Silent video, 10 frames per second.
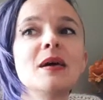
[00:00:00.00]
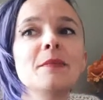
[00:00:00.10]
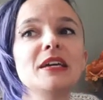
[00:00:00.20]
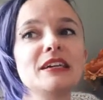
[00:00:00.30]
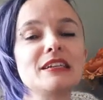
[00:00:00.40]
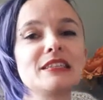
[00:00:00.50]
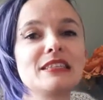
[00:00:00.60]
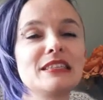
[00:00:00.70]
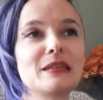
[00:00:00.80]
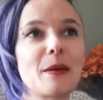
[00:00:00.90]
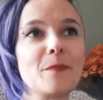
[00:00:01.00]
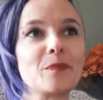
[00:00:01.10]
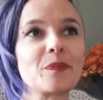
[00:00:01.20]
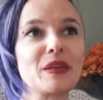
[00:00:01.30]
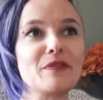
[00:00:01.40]
because
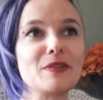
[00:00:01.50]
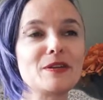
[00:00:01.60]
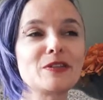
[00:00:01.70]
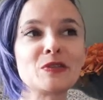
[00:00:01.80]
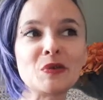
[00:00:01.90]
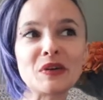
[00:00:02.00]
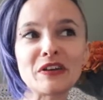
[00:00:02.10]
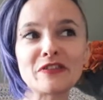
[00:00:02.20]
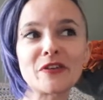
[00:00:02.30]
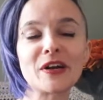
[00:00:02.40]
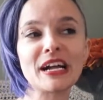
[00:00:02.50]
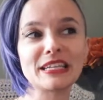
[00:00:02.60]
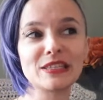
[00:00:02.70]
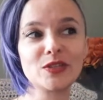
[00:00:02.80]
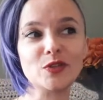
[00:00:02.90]
if there's nowhere for
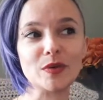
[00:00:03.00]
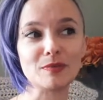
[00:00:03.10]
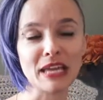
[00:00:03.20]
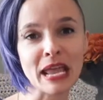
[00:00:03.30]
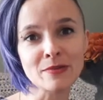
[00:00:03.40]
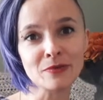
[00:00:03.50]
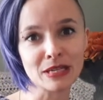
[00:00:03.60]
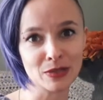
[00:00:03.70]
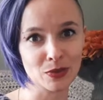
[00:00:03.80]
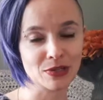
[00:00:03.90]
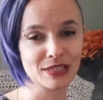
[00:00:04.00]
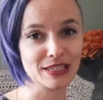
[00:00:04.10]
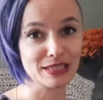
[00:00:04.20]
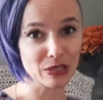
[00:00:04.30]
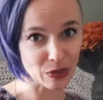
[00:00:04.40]
us to obtain resources,
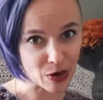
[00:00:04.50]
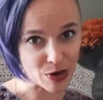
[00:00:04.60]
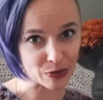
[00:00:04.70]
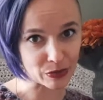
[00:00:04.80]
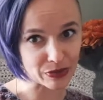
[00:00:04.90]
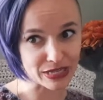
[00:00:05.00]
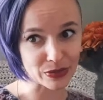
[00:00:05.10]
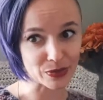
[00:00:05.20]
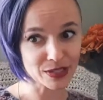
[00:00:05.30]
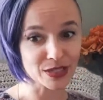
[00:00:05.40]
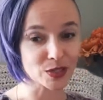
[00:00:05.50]
there are no resources.